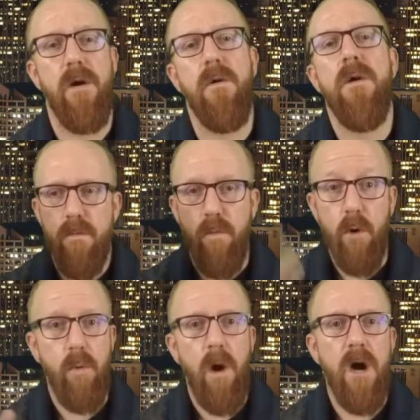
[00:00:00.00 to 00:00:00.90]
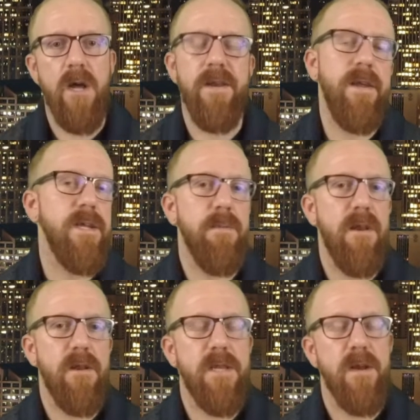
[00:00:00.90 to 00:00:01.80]
O, Rogue One. He's
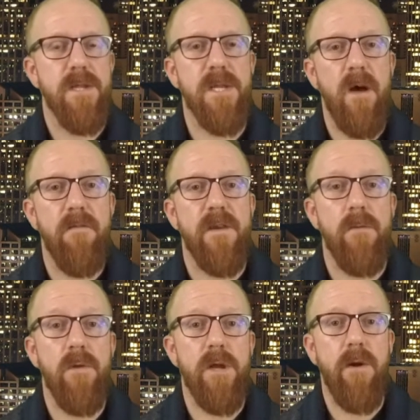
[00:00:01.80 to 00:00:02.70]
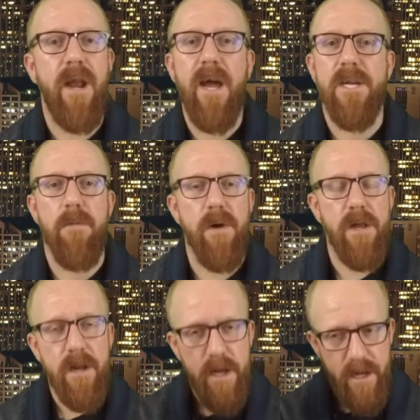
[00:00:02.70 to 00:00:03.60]
been in a ton of stuff and a really great actor,
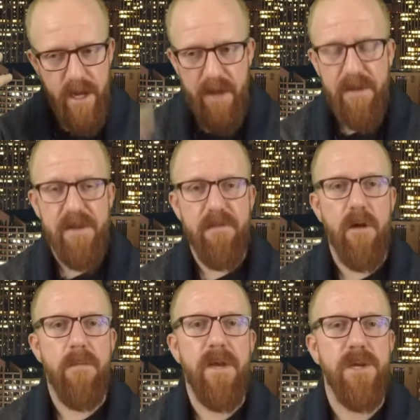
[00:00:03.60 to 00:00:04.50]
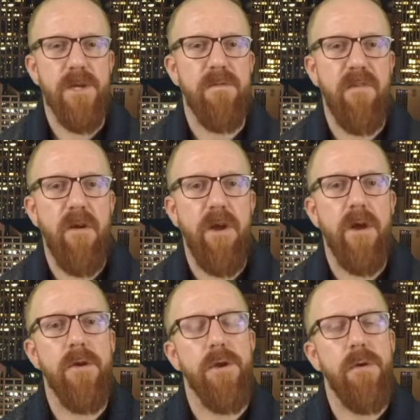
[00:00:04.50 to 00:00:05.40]
but in this film, he's just very
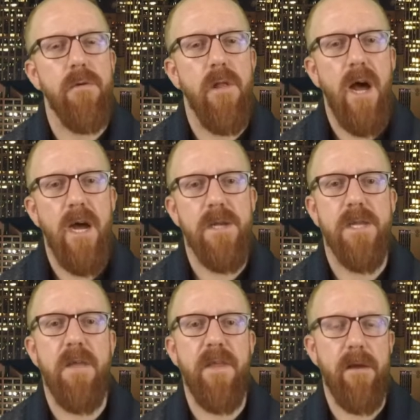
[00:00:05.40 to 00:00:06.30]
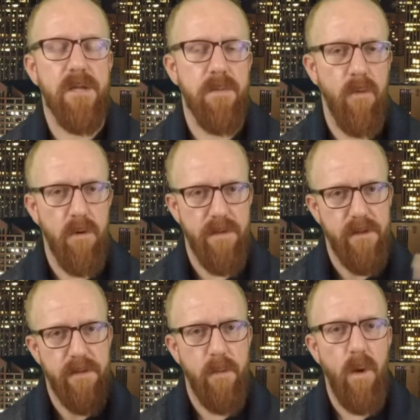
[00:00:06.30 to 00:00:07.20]
underutilized. I think it's more
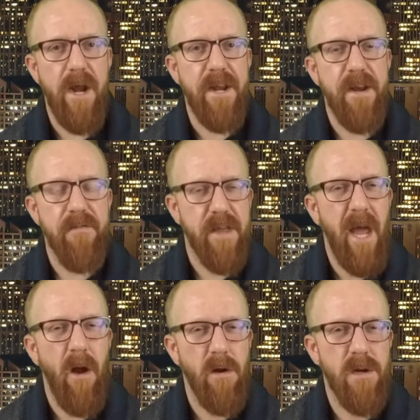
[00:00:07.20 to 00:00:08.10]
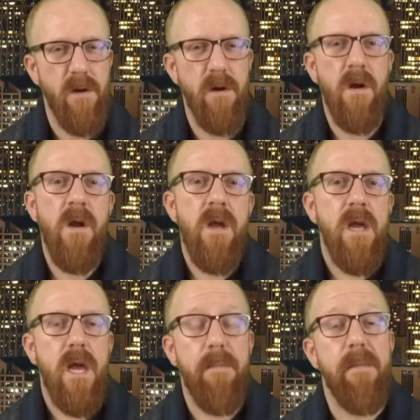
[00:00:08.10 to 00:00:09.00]
the, the writing of the character
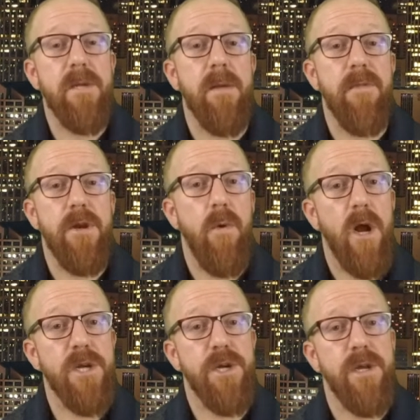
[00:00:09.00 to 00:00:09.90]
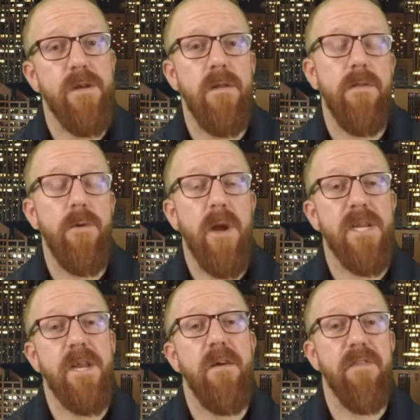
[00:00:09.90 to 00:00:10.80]
and maybe some of the direction and the
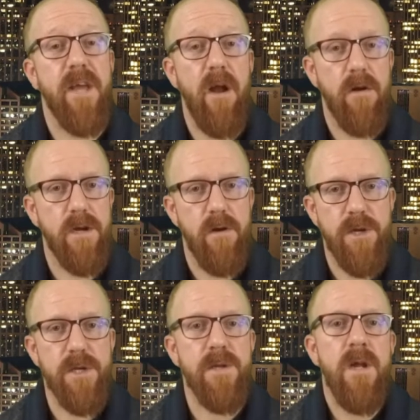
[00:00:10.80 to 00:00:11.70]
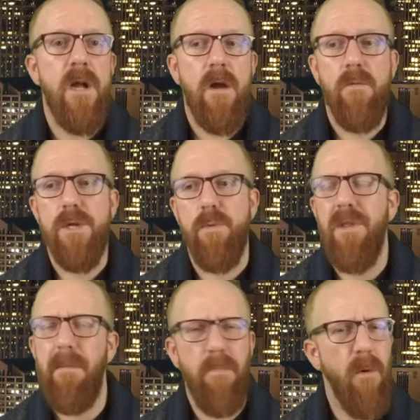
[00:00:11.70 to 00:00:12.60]
directing of the character just was
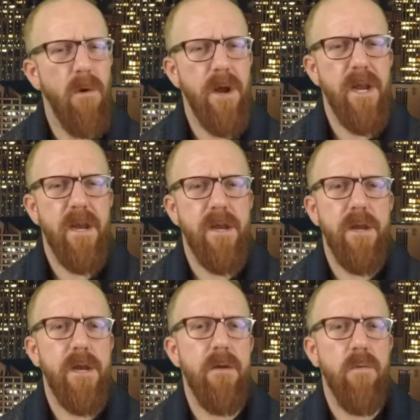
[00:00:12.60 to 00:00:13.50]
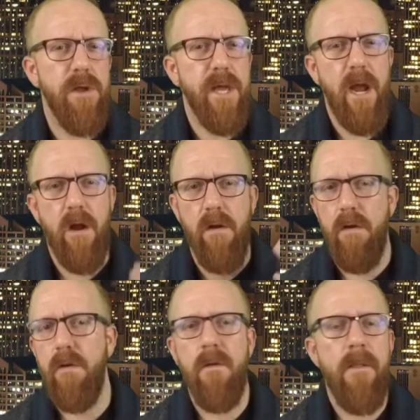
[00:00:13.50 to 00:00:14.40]
really boring, and you didn't really
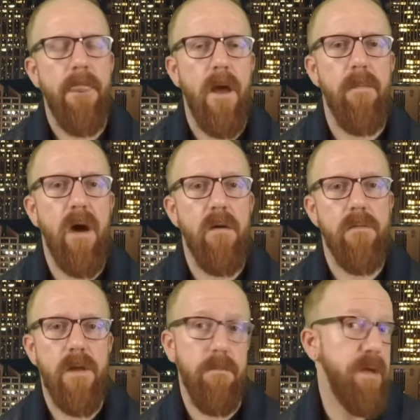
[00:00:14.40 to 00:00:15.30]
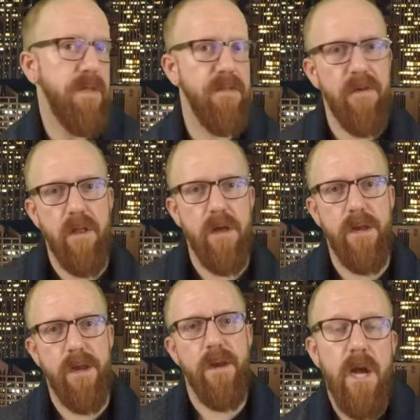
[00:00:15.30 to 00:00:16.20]
care about him being the
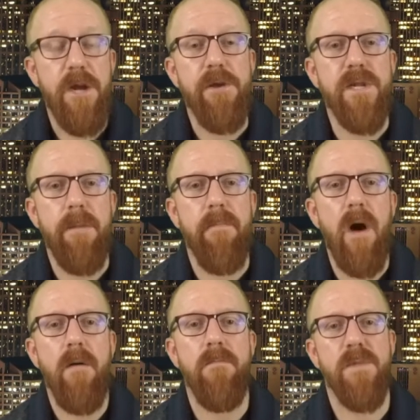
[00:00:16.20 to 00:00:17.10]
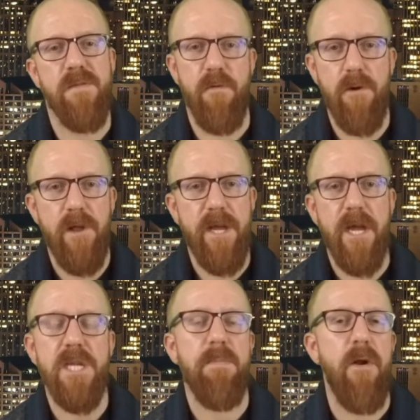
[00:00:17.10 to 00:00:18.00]
villain and, and using bums for like
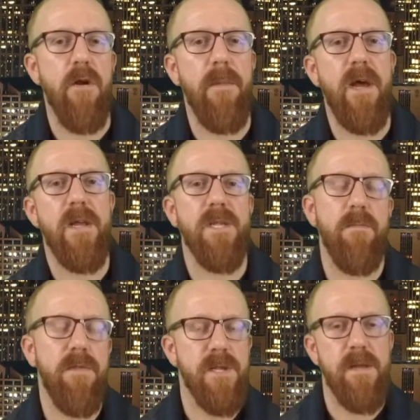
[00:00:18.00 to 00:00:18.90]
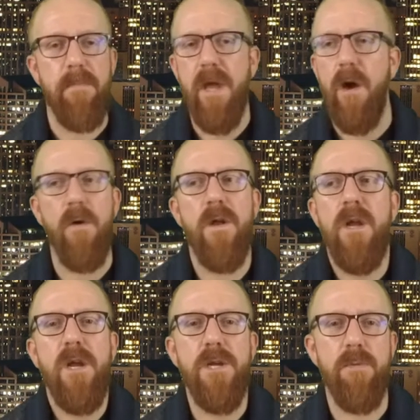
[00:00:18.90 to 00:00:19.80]
experiments and with the symbiote.
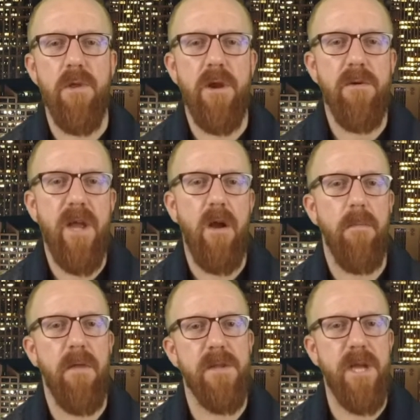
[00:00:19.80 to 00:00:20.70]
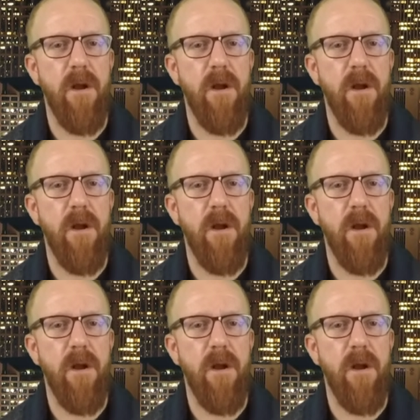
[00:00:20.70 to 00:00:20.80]
You just really don't care about this